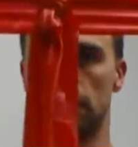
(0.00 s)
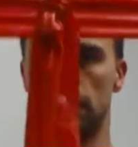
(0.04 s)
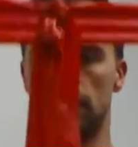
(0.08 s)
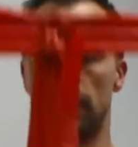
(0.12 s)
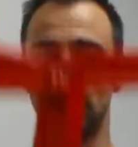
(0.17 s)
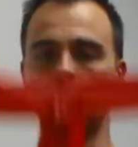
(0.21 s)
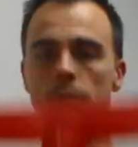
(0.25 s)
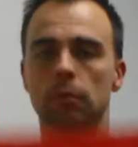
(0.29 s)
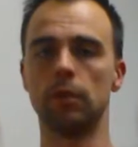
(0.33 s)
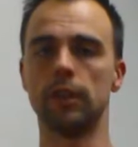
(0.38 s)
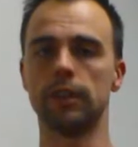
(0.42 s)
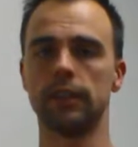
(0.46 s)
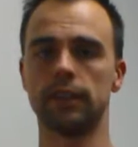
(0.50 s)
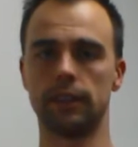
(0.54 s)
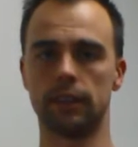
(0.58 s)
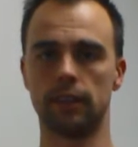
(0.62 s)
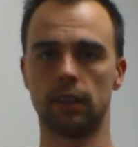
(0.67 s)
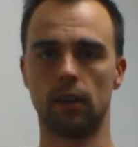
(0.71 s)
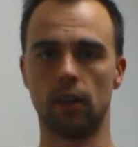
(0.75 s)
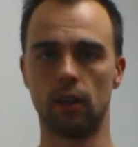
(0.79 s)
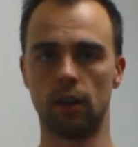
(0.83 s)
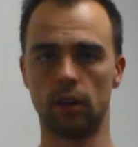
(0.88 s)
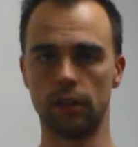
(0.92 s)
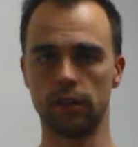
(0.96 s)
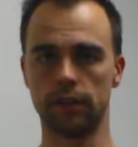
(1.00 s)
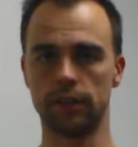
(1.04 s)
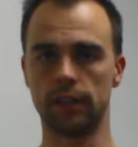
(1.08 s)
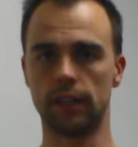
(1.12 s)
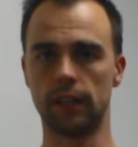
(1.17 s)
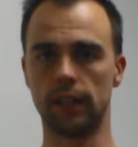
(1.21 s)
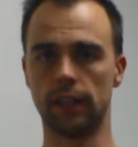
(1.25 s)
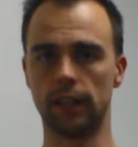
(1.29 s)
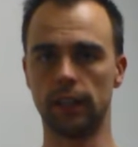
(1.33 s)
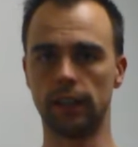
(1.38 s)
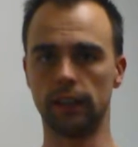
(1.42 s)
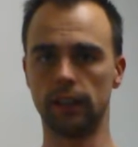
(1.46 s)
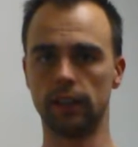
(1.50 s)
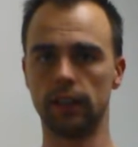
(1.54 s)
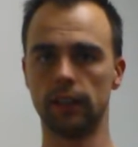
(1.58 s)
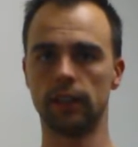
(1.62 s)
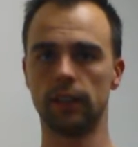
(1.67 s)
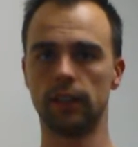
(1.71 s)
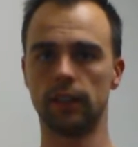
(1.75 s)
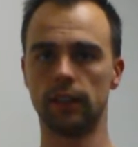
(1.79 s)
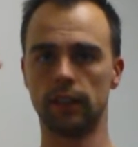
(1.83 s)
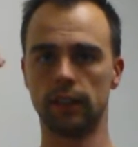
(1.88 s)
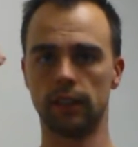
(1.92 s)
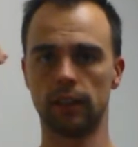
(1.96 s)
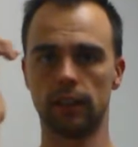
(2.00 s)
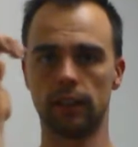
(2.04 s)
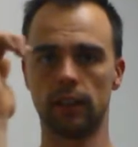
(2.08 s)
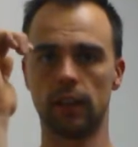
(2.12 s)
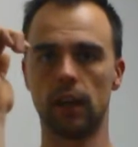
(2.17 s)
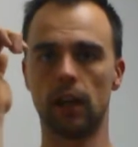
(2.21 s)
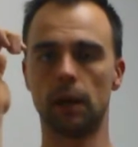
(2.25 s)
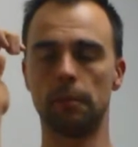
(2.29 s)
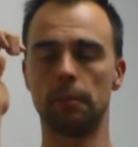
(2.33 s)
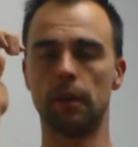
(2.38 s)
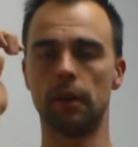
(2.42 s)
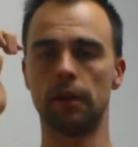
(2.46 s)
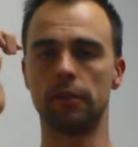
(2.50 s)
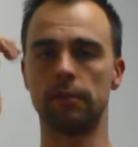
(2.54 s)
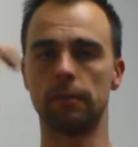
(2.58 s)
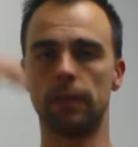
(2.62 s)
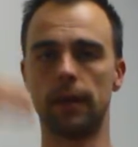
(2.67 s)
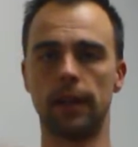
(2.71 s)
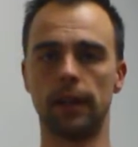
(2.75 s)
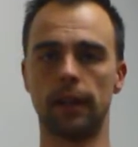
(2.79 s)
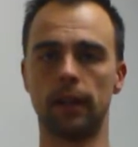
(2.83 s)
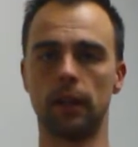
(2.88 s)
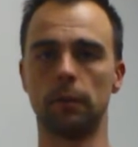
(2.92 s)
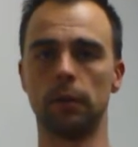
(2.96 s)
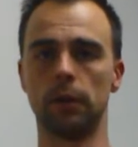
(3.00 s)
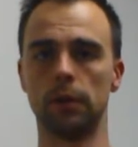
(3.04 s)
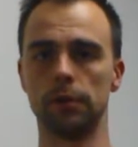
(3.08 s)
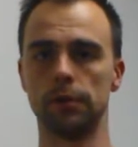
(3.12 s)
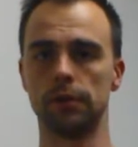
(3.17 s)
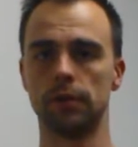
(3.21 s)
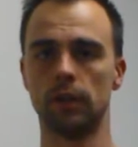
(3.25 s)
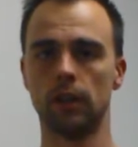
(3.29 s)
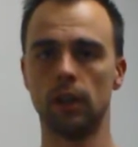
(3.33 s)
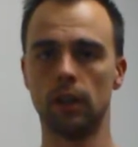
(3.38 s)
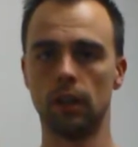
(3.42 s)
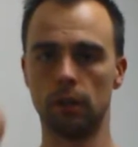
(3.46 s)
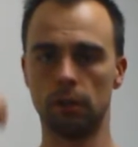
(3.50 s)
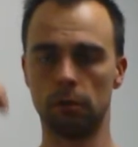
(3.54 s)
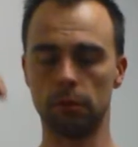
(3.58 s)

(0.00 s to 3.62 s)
my wrists are staying above my elbows.